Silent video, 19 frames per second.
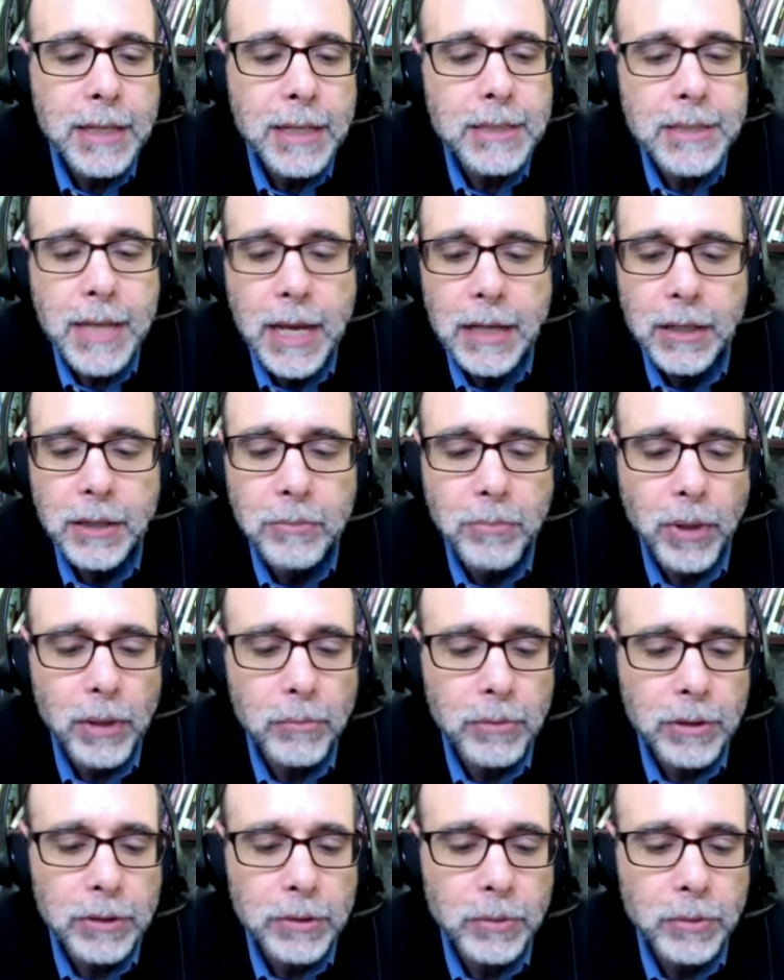attended
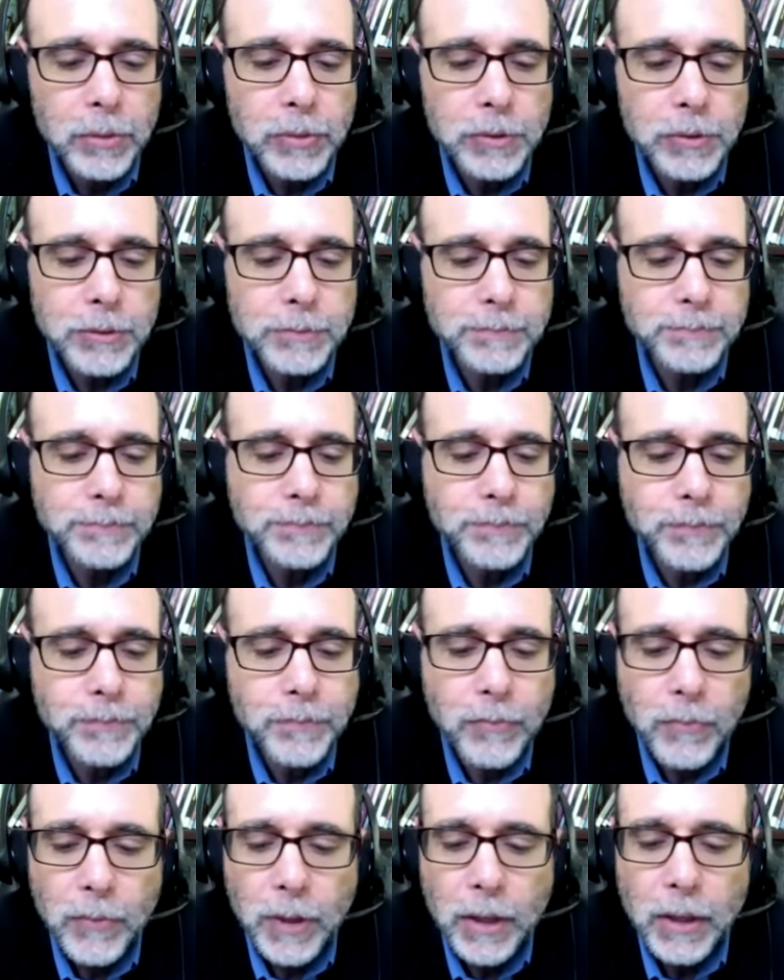public schools.
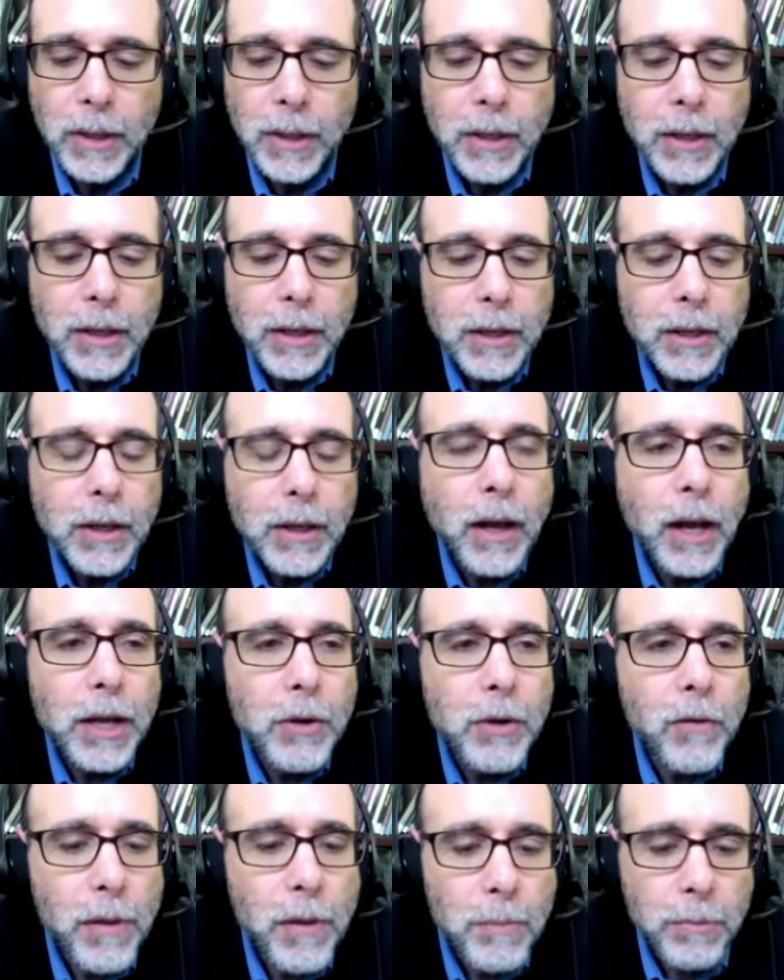On
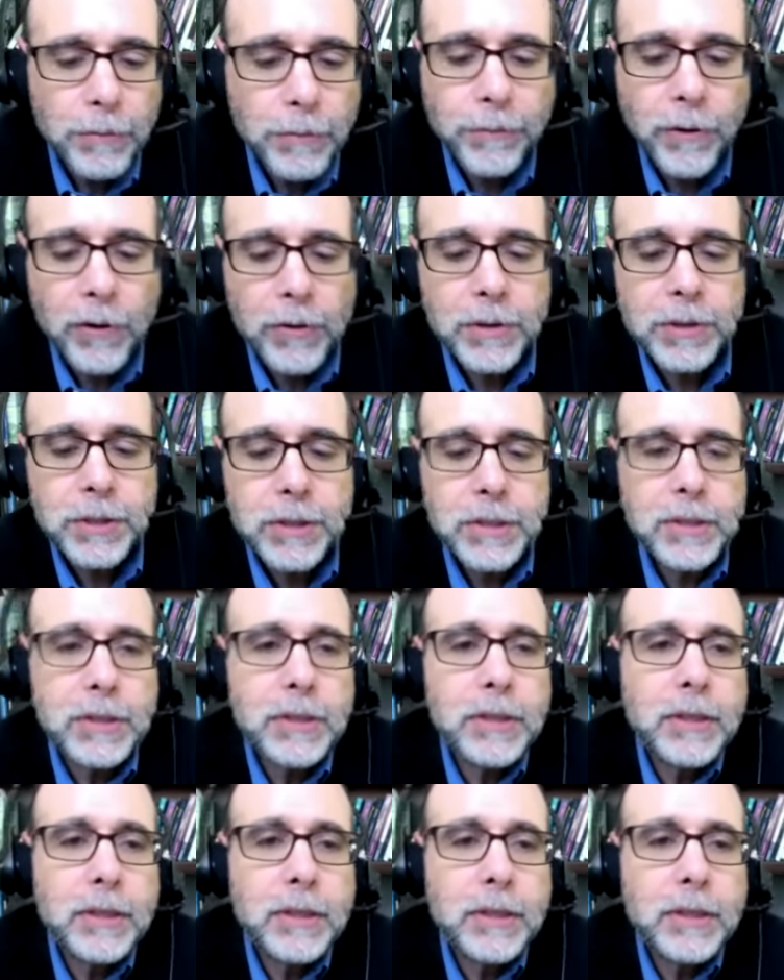November 1st,